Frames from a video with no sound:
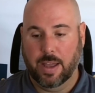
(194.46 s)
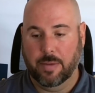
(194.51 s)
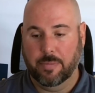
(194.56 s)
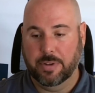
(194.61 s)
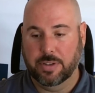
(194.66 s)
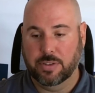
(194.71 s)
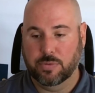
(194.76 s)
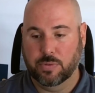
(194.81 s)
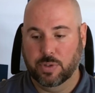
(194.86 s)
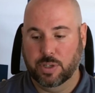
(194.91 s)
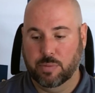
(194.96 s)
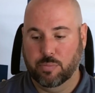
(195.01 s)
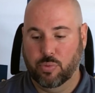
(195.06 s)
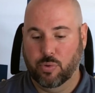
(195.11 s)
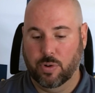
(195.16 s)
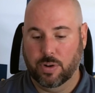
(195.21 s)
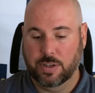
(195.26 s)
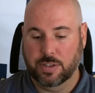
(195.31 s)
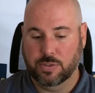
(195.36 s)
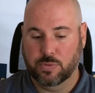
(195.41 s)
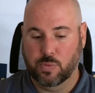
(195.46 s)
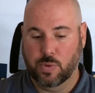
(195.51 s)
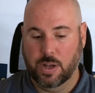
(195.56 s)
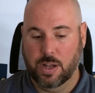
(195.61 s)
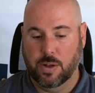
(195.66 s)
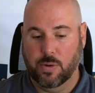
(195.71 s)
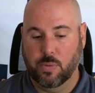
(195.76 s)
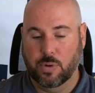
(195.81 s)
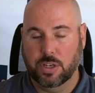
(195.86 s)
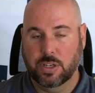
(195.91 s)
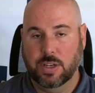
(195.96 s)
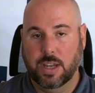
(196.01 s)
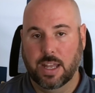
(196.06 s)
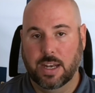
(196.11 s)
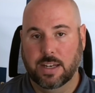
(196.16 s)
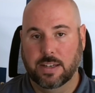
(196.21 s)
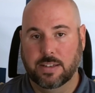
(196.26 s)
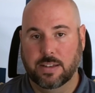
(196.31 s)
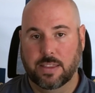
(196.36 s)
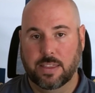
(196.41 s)
it's really important as well when you get
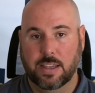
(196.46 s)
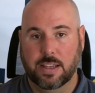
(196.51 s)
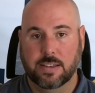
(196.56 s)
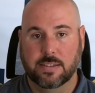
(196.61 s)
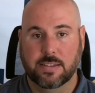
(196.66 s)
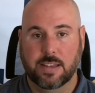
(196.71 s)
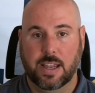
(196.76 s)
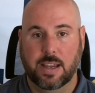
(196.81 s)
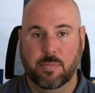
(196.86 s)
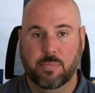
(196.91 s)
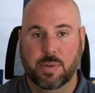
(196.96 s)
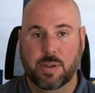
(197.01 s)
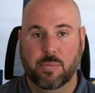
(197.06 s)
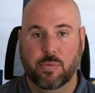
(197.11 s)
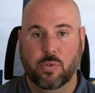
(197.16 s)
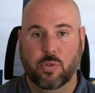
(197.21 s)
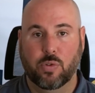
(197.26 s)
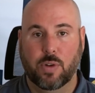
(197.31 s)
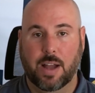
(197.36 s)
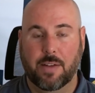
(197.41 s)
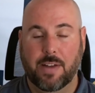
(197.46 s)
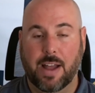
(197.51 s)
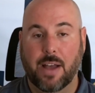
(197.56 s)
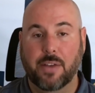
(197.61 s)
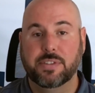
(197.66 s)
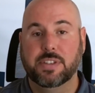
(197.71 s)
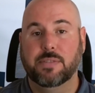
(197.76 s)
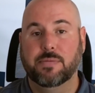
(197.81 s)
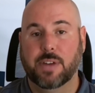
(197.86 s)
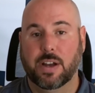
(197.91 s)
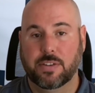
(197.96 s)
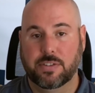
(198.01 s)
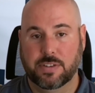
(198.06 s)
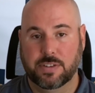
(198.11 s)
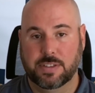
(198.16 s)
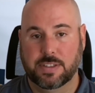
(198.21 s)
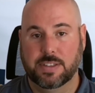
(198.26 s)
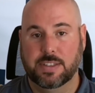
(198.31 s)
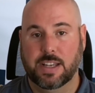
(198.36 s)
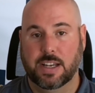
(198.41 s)
into things like people who have housing
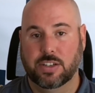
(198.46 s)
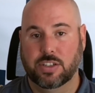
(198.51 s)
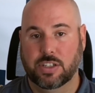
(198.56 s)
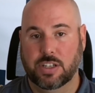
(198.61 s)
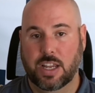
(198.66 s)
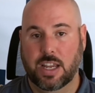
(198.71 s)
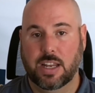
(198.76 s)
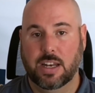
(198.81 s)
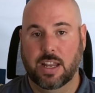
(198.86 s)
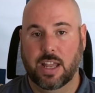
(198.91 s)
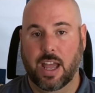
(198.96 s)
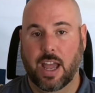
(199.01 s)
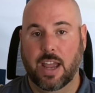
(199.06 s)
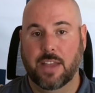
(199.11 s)
vouchers in Section 8.